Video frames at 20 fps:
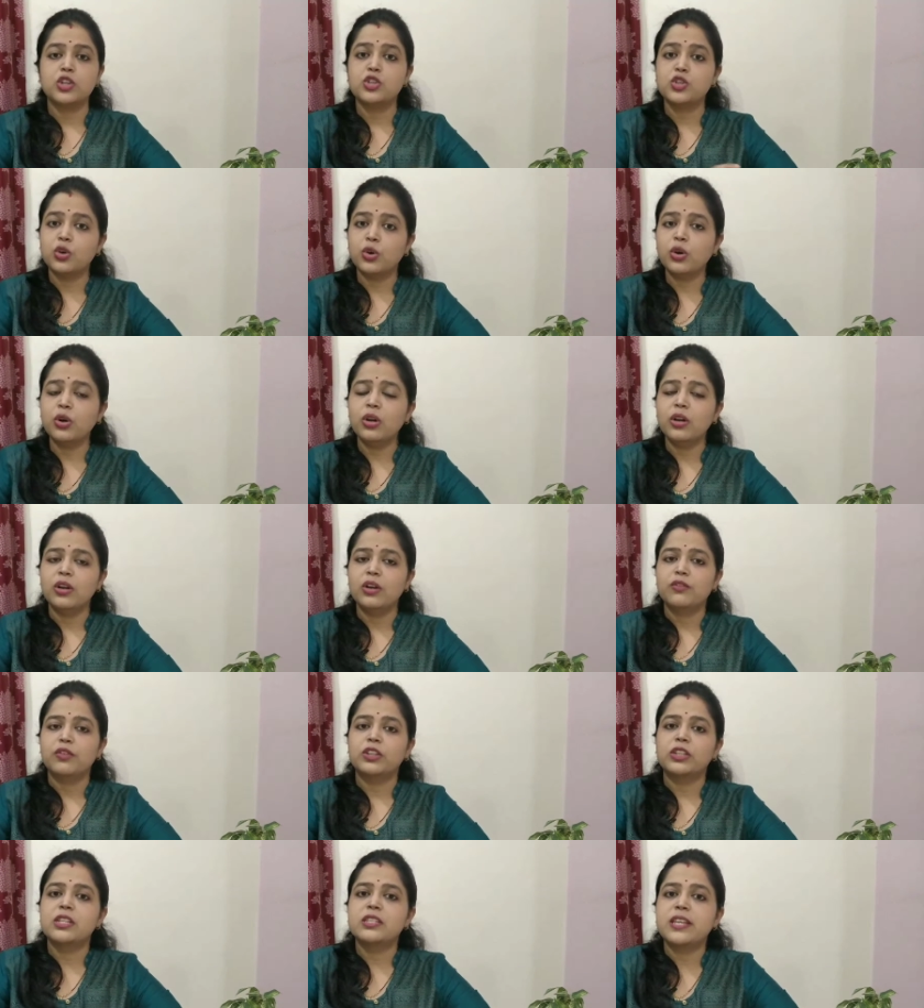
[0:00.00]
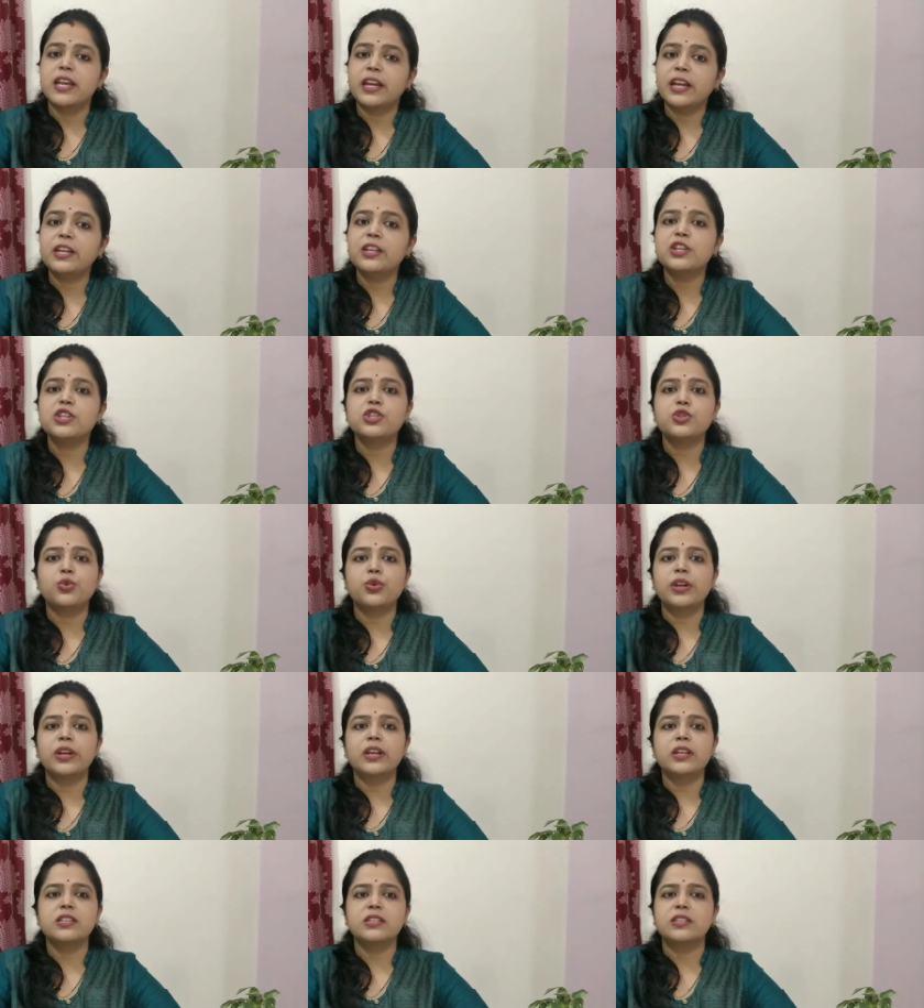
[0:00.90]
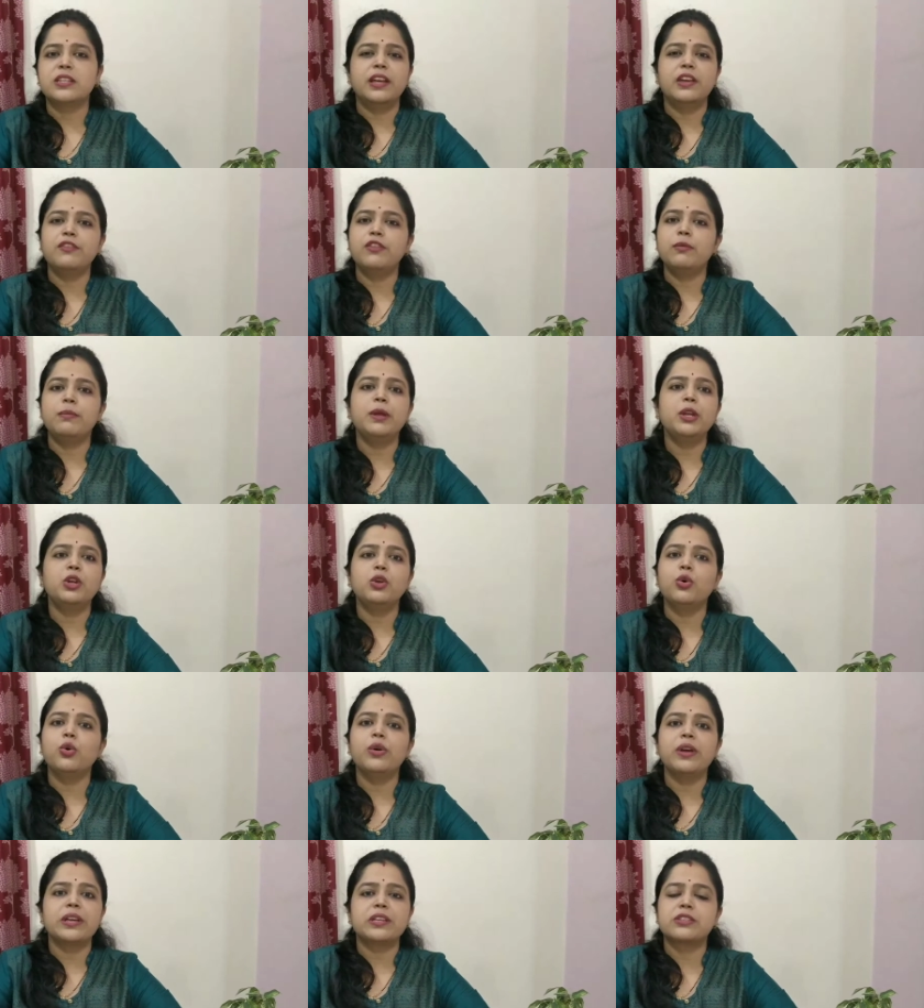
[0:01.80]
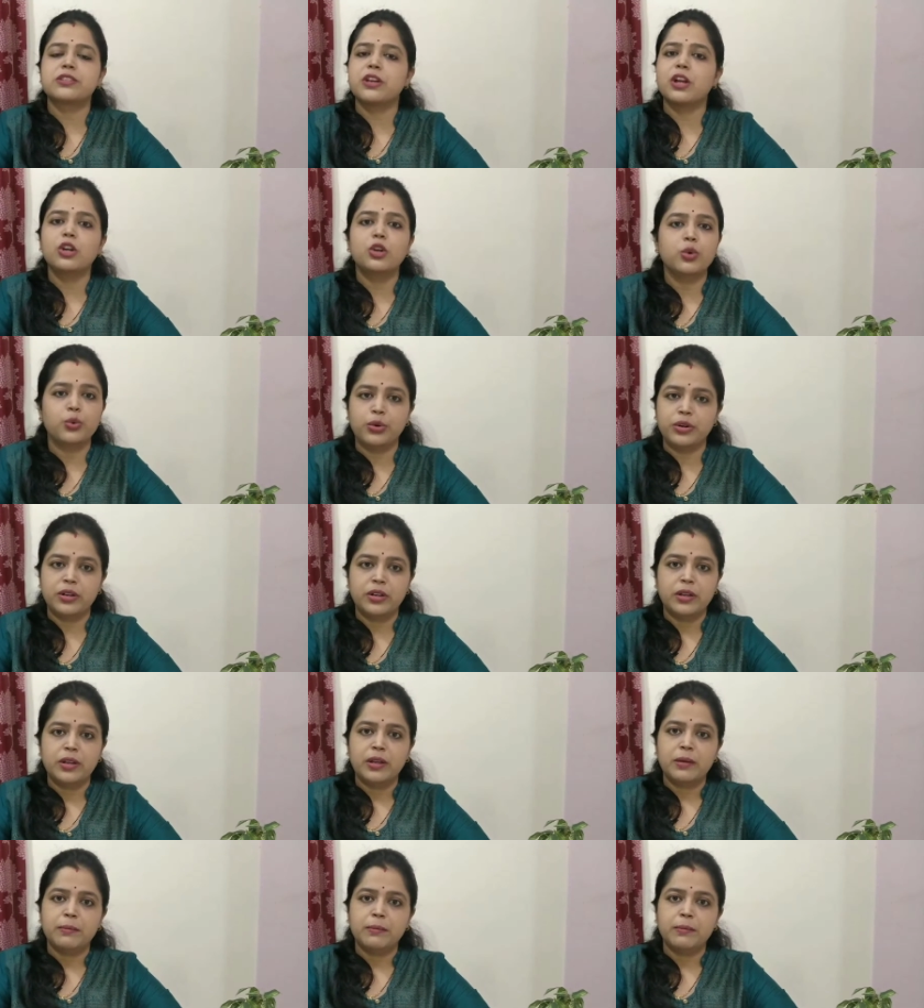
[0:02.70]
So for the second year students, there will be no extra load